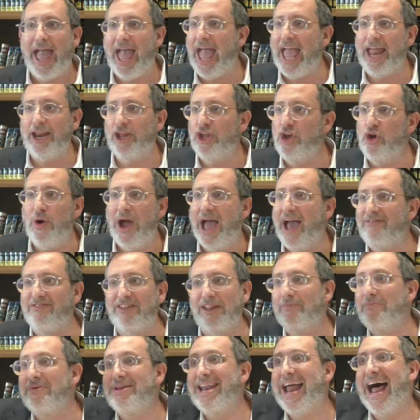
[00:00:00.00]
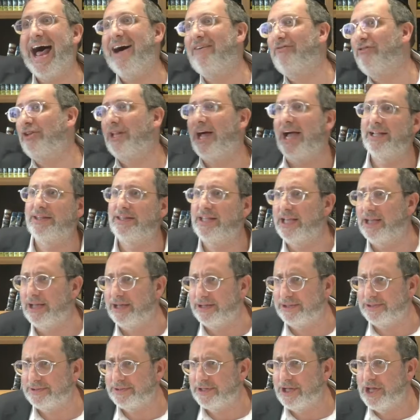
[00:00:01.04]
and you have some novel idea.
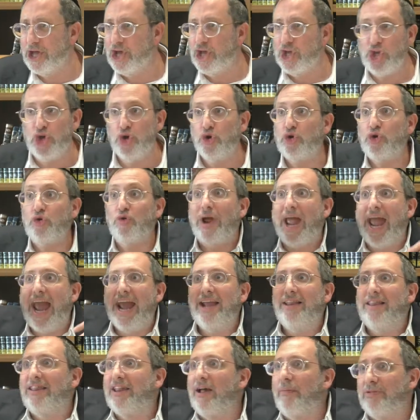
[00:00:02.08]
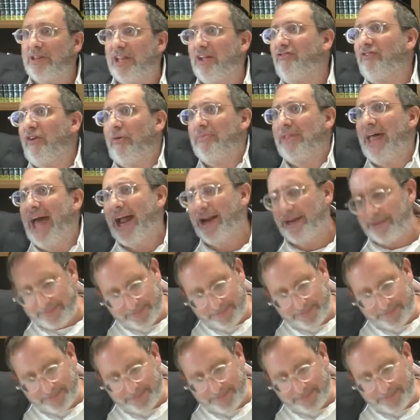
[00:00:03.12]
You create something from that.